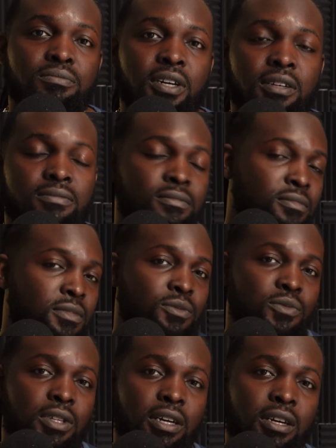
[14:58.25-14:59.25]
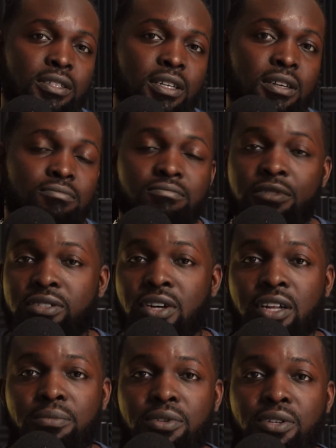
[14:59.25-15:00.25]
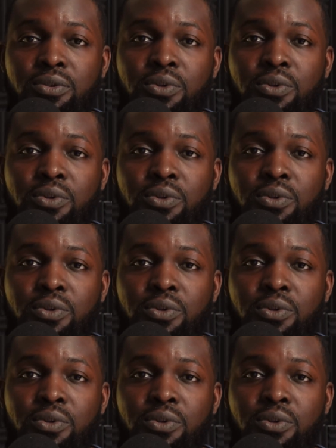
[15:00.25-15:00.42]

But like I said, it's all up to you.